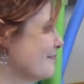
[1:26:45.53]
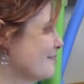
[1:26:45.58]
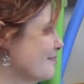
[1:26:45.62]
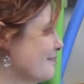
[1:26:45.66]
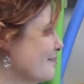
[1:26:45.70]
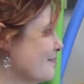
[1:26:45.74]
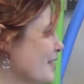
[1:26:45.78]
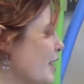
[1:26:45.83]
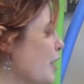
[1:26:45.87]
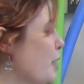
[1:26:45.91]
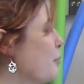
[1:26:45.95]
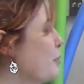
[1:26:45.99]

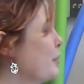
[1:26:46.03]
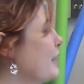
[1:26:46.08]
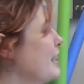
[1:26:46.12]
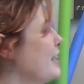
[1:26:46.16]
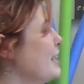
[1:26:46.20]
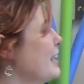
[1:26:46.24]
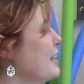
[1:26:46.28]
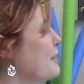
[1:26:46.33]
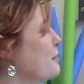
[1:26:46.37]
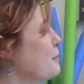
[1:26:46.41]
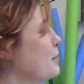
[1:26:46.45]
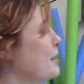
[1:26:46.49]

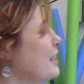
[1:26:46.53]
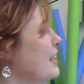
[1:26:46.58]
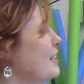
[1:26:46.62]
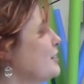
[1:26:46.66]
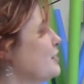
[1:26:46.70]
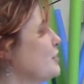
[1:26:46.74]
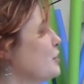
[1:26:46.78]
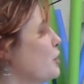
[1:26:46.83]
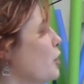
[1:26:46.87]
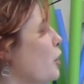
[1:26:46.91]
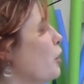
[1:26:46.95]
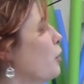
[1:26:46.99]
But he has a,
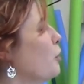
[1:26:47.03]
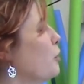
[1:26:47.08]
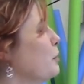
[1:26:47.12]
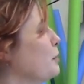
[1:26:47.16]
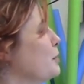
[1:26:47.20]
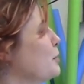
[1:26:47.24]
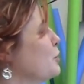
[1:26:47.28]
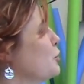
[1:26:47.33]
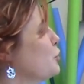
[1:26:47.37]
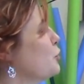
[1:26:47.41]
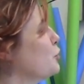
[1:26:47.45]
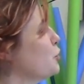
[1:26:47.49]
it
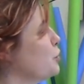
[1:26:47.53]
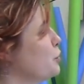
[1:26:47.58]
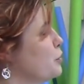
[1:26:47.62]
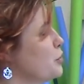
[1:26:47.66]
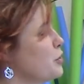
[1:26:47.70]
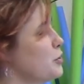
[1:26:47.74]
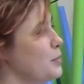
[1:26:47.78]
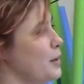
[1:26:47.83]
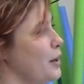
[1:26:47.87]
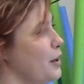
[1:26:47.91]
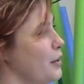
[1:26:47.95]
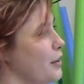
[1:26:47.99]
was truth
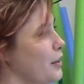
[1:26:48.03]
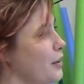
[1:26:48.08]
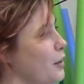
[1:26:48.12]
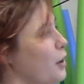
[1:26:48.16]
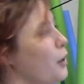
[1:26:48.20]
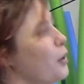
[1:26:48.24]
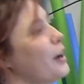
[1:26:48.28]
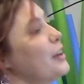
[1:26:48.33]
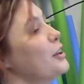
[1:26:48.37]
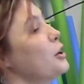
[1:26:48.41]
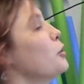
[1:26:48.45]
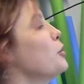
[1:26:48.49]
spell. Oh,
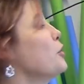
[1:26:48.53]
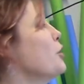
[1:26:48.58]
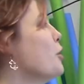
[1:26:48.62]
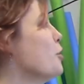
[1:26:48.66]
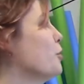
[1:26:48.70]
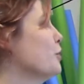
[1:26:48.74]
I don't know. It's